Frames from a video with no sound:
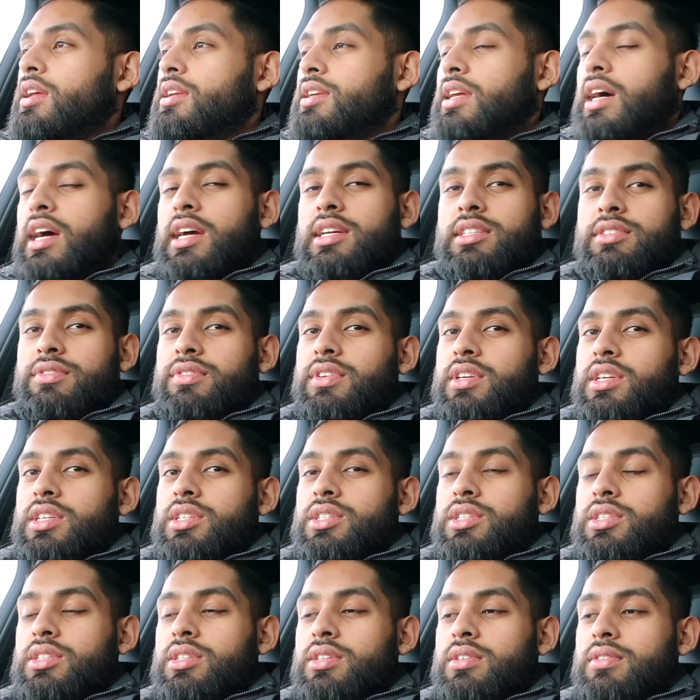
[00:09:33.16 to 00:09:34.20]
Tires are
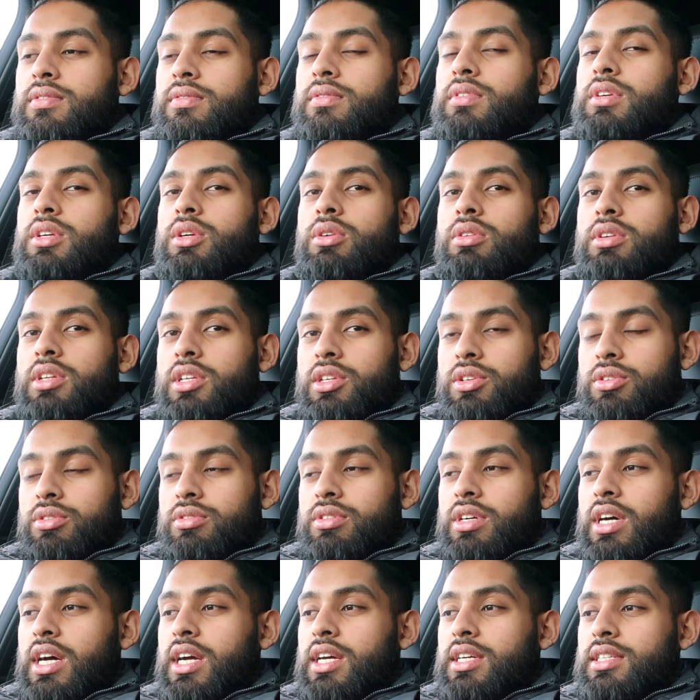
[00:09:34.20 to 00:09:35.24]
finished, you'll need
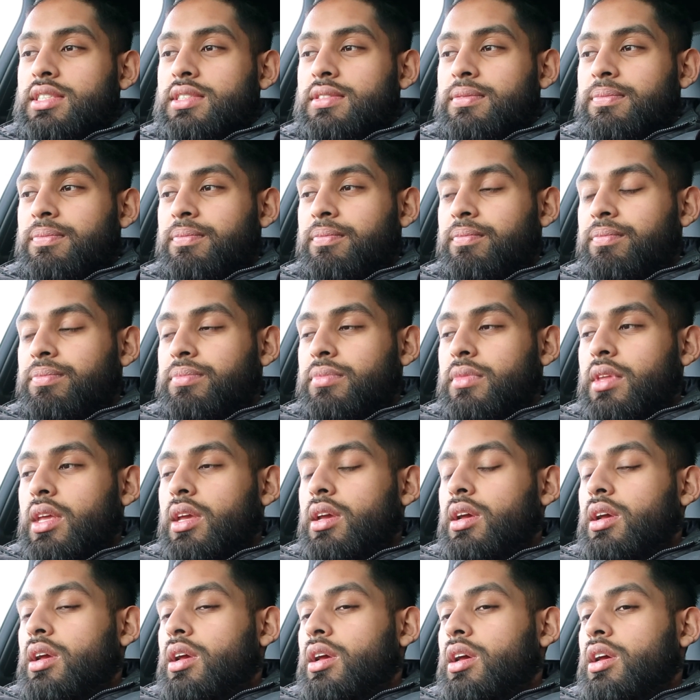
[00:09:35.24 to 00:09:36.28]
new tires.
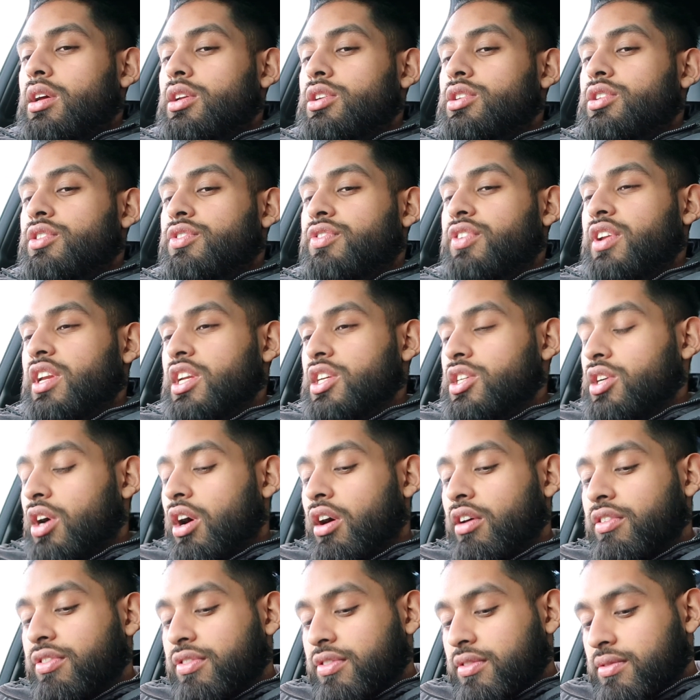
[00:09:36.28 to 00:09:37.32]
To finish
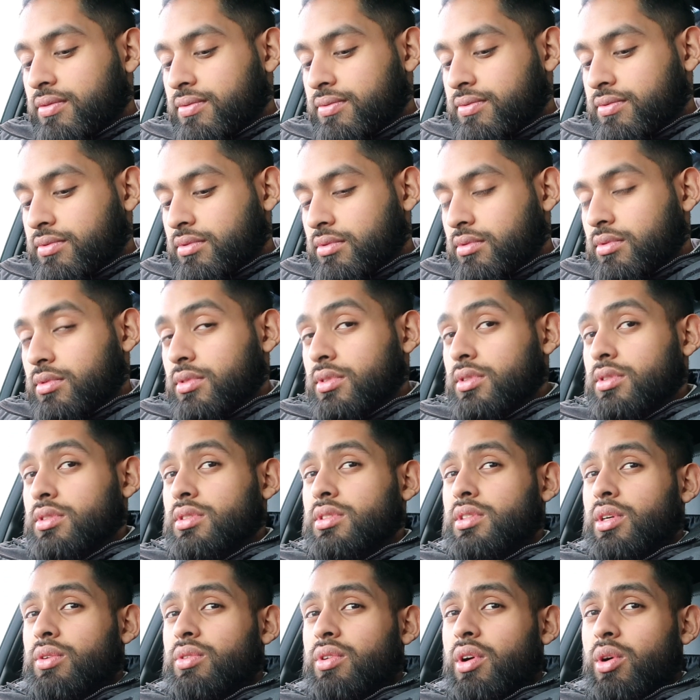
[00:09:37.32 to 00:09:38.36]
off,
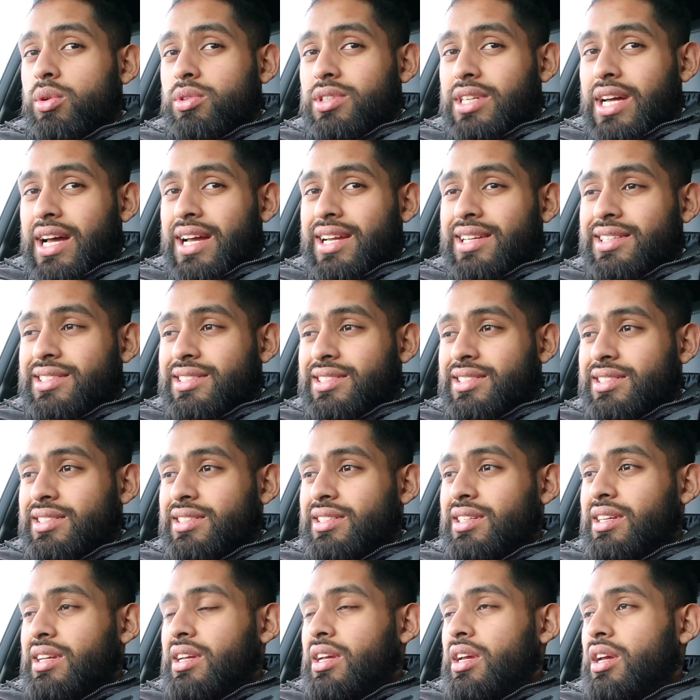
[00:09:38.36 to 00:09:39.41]
the road tax
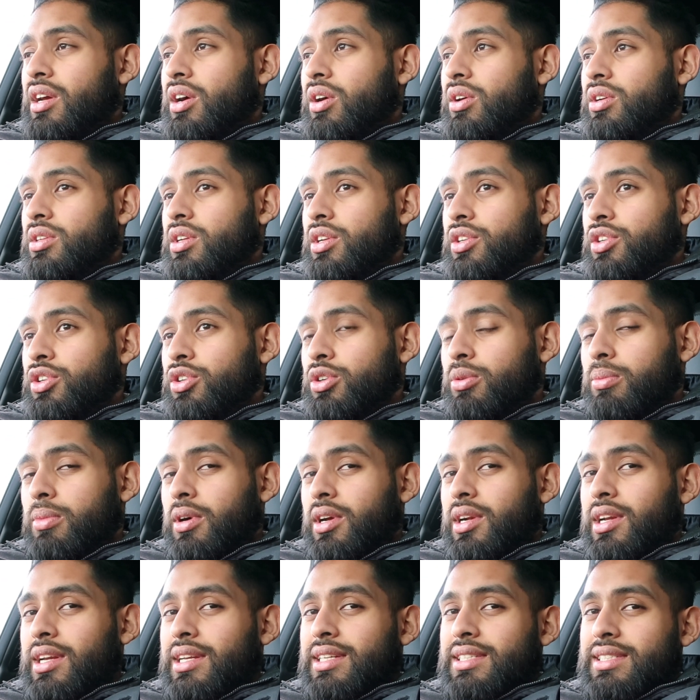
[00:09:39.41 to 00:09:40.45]
on a newer
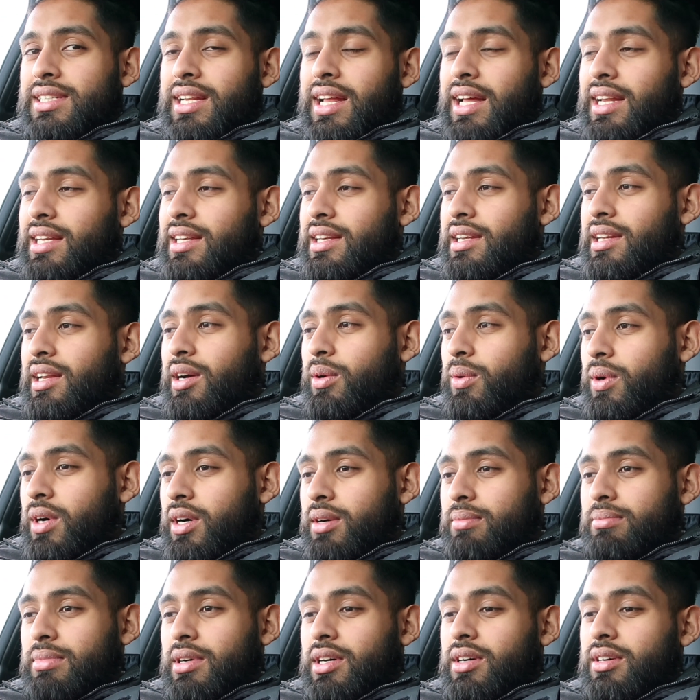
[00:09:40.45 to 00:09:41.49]
model is slightly
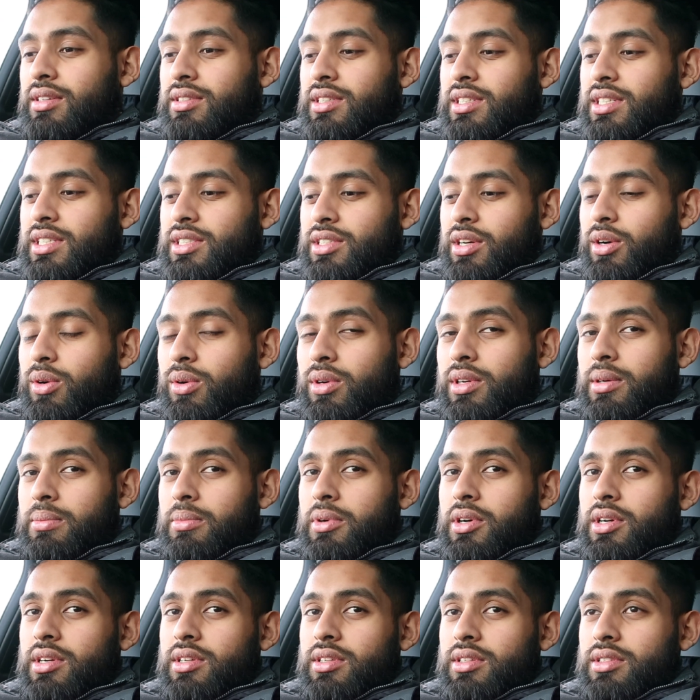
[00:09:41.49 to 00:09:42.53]
lower, but on these older
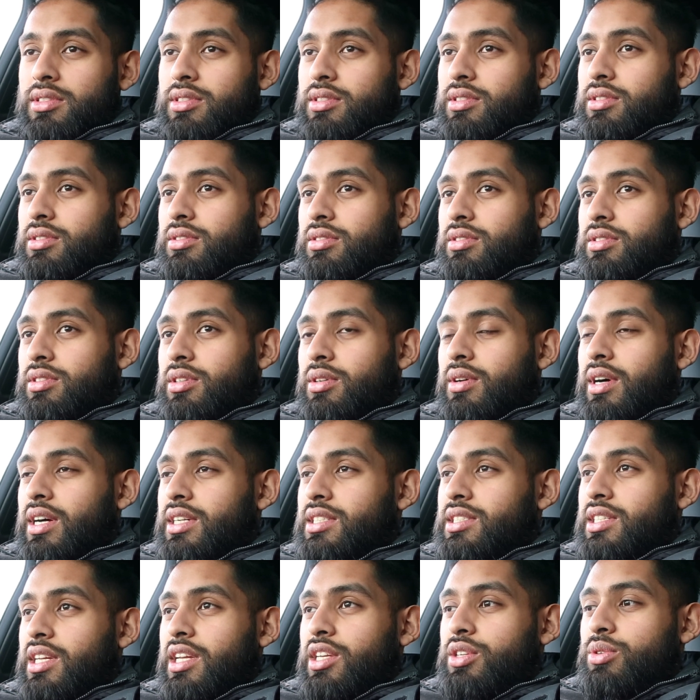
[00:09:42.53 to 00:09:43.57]
models, so
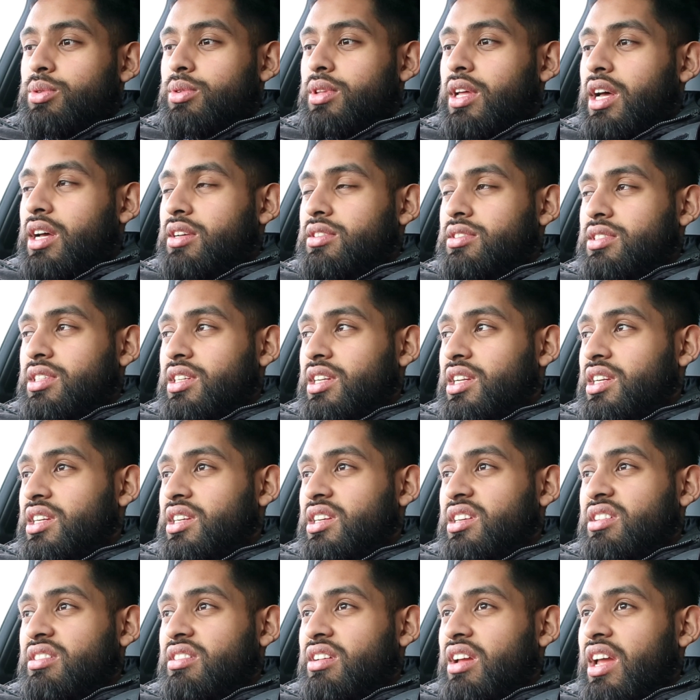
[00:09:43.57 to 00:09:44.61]
I'd say
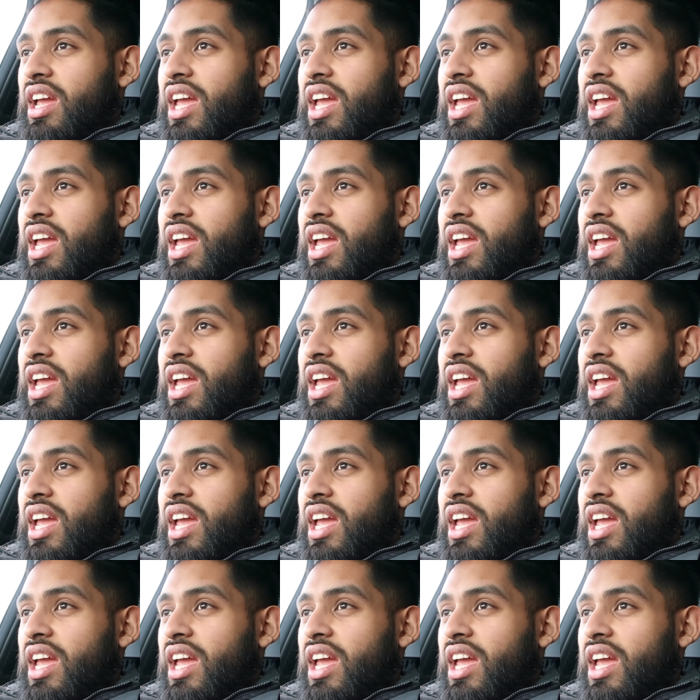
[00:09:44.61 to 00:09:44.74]
2008-9,